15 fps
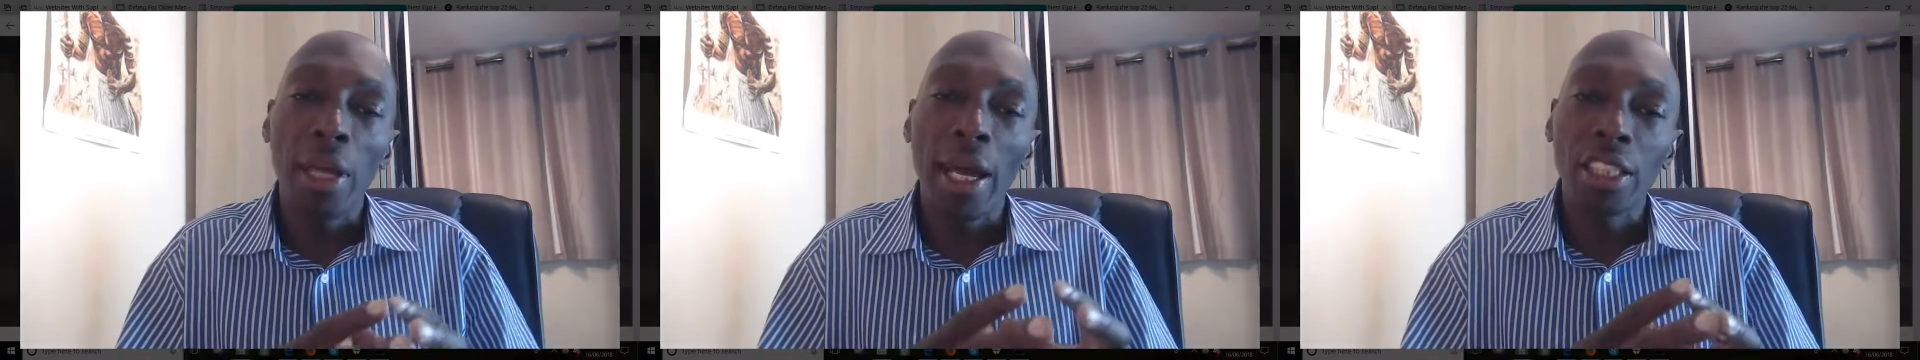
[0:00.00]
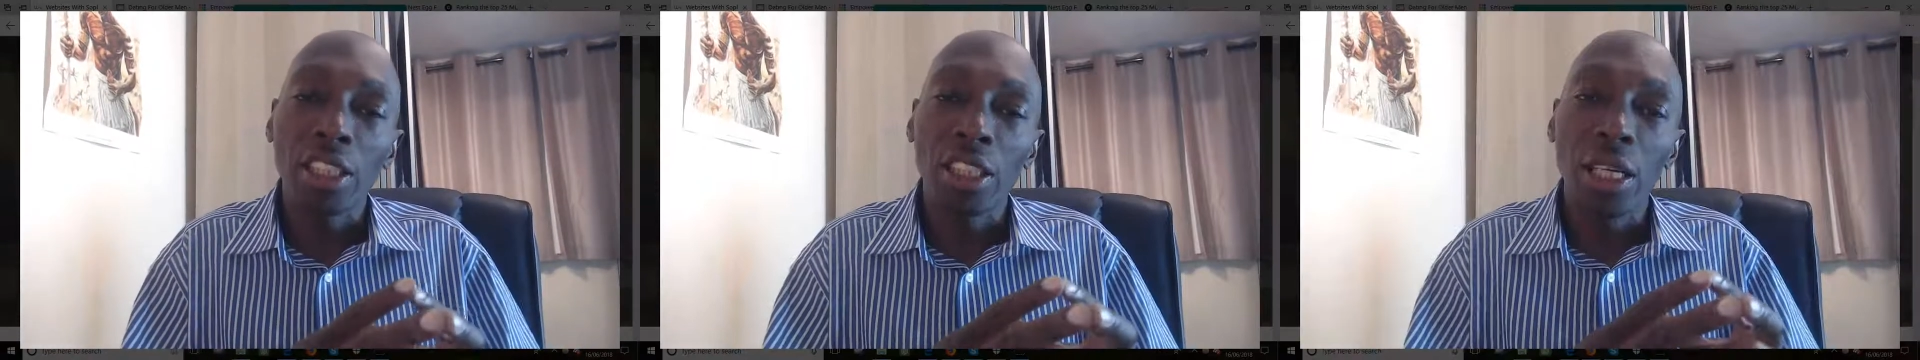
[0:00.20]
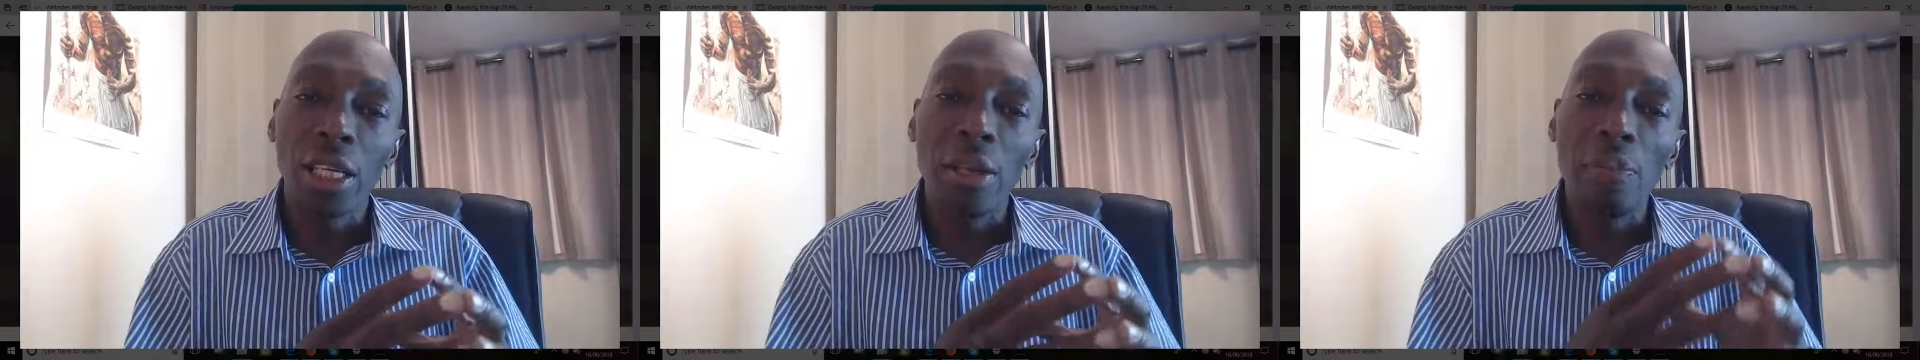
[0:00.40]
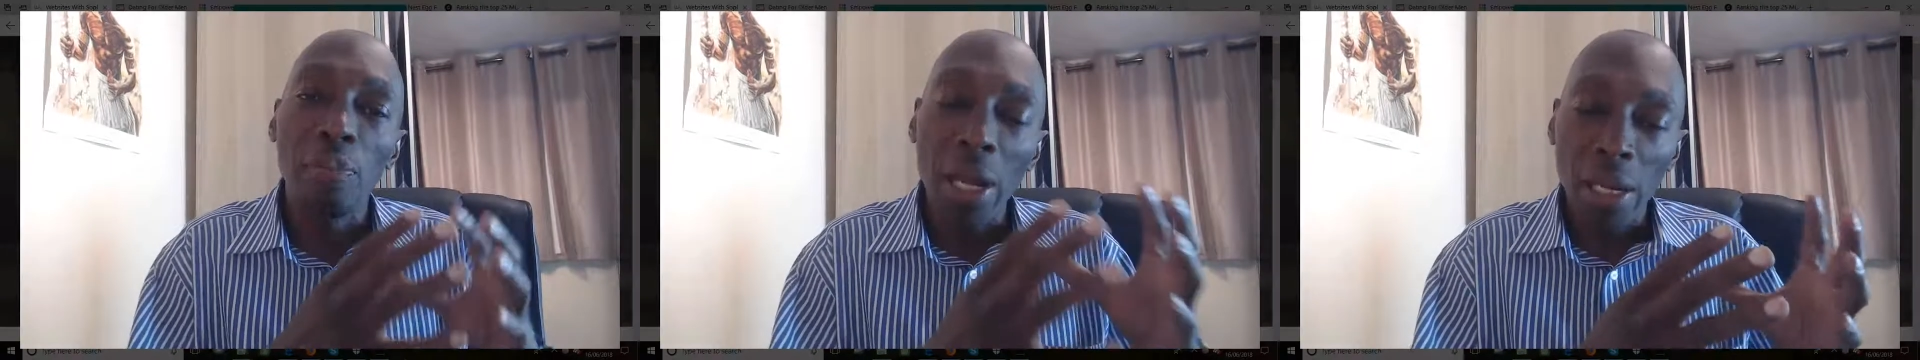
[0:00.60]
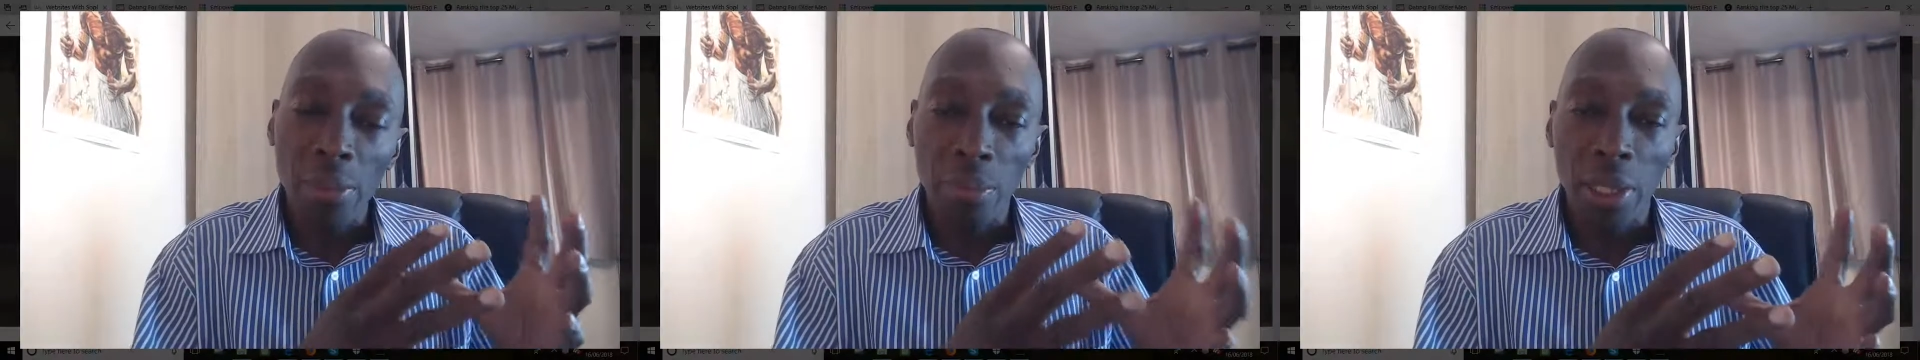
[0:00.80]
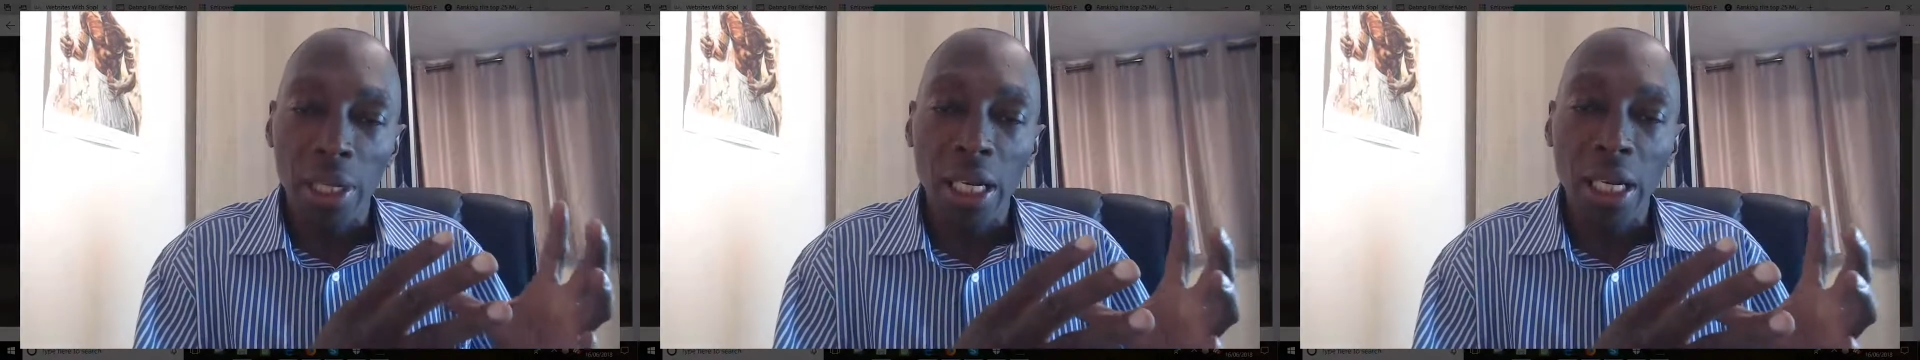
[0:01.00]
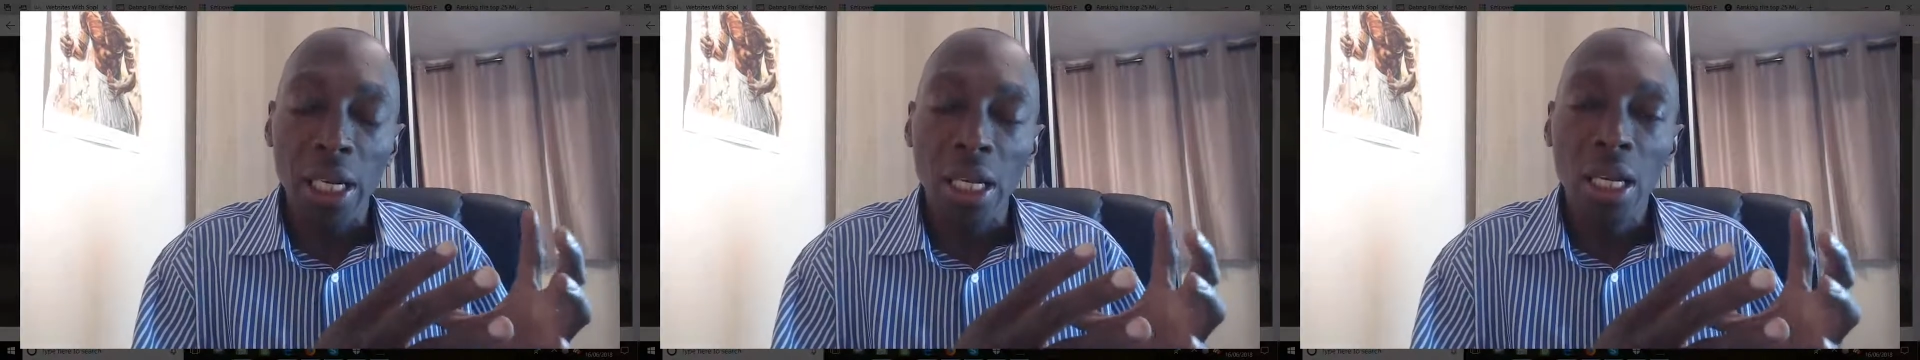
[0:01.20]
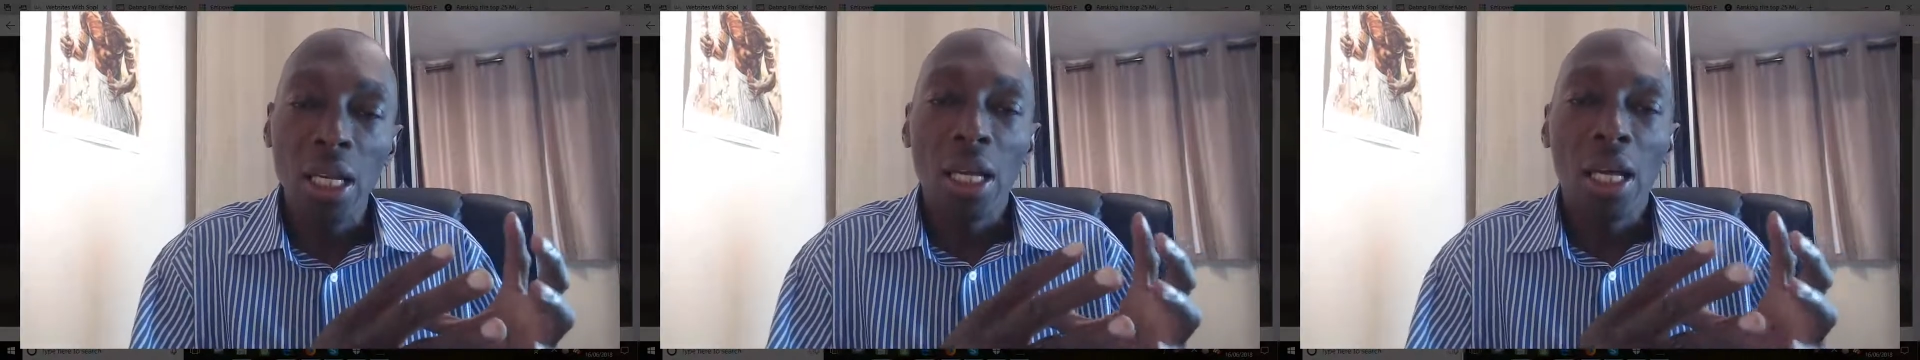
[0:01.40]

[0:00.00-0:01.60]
that actually make money